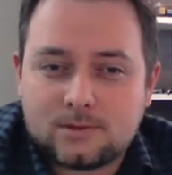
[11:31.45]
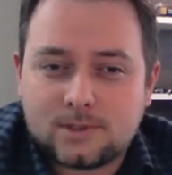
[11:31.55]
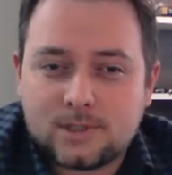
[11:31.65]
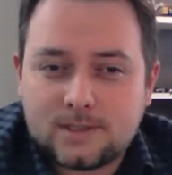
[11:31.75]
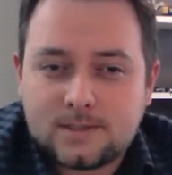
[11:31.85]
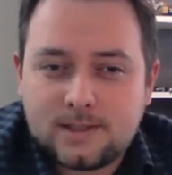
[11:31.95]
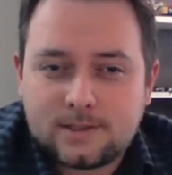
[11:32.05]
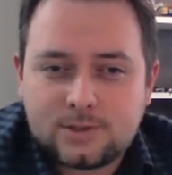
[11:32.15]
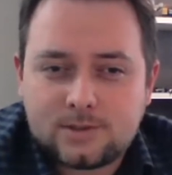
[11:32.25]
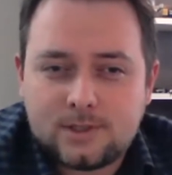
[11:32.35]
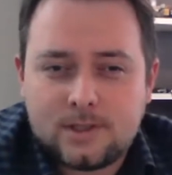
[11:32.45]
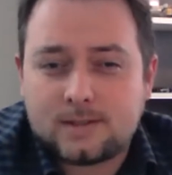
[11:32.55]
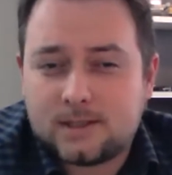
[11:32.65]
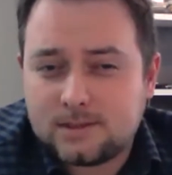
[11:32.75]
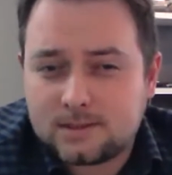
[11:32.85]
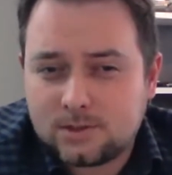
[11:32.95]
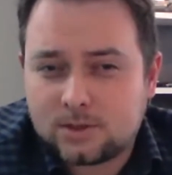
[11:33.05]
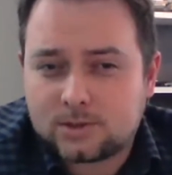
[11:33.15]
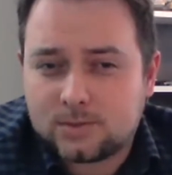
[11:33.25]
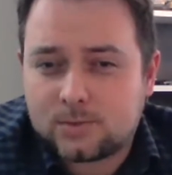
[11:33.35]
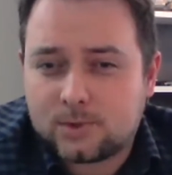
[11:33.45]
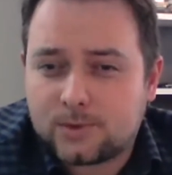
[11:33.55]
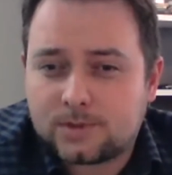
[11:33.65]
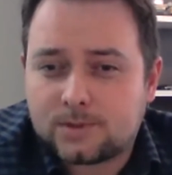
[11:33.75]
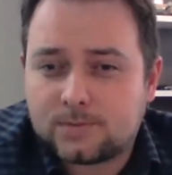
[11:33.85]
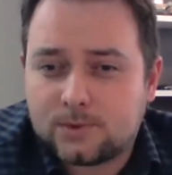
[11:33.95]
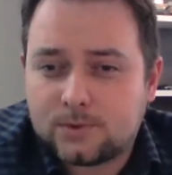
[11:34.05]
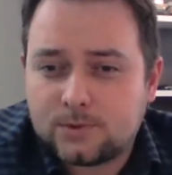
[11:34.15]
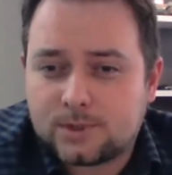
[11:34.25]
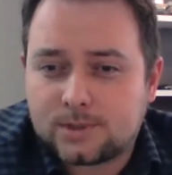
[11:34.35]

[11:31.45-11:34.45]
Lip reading: the last lecture, that is not appropriate approach.